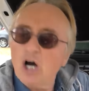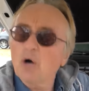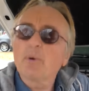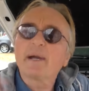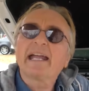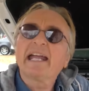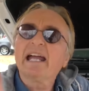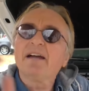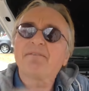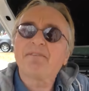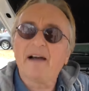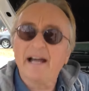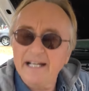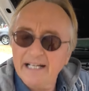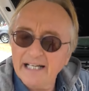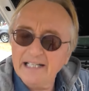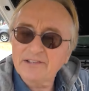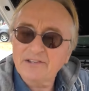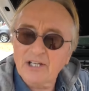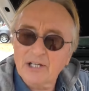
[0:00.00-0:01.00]
oh, we can't
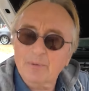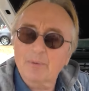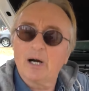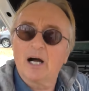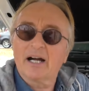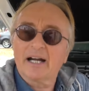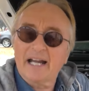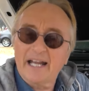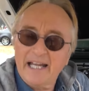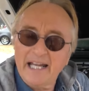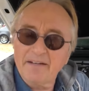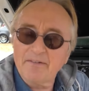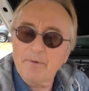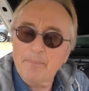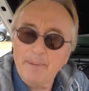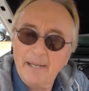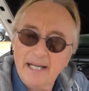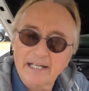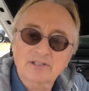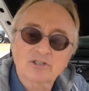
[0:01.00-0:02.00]
find anything wrong, and gave
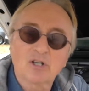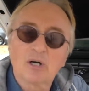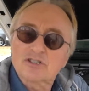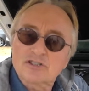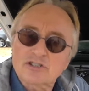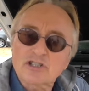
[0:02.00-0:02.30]
it back to him.